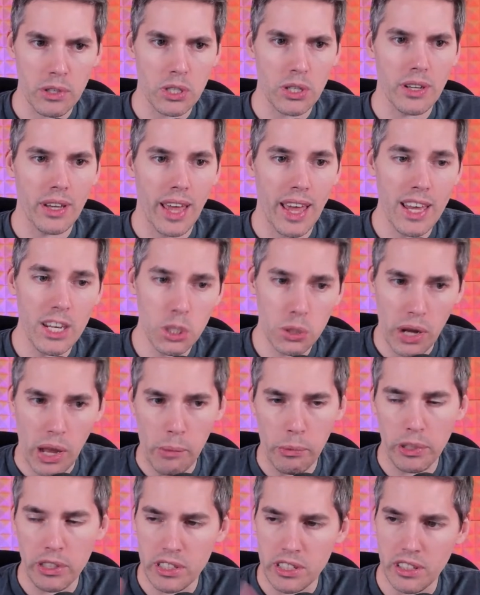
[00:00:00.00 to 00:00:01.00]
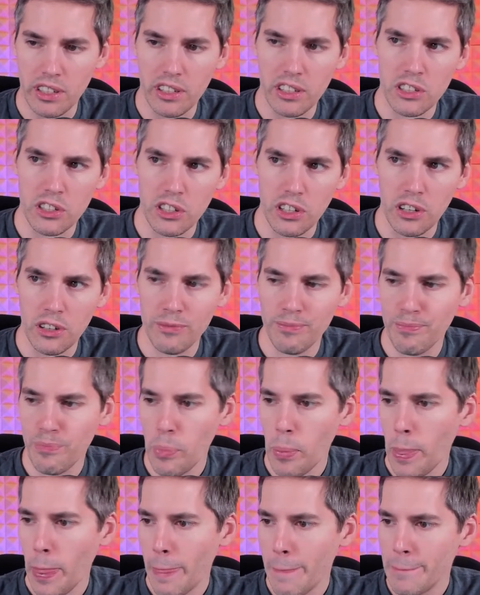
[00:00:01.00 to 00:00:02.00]
and trample until end of turn.
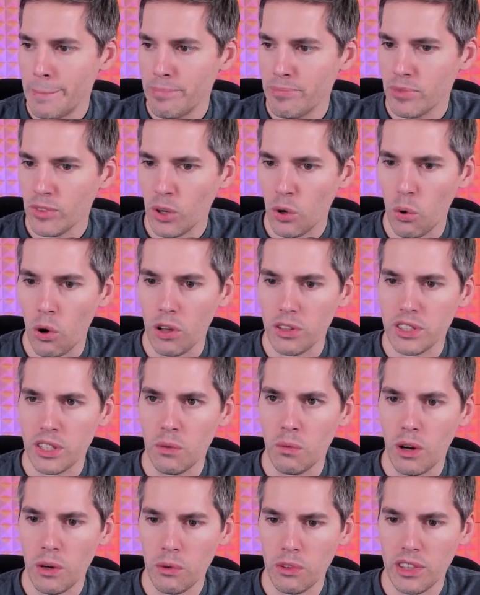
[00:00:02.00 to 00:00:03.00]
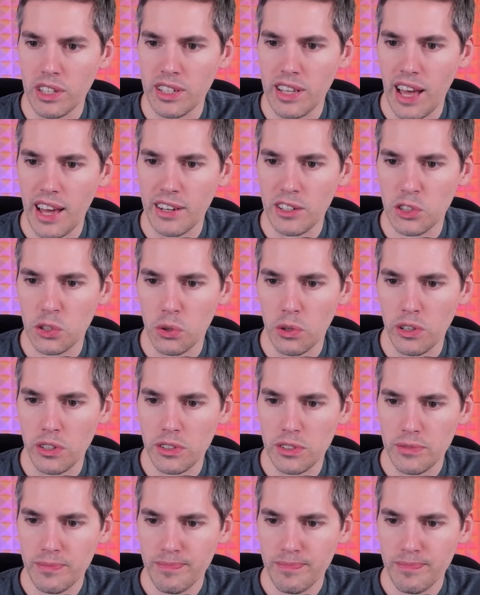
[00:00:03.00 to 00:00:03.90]
Quality, one with the dinosaurs.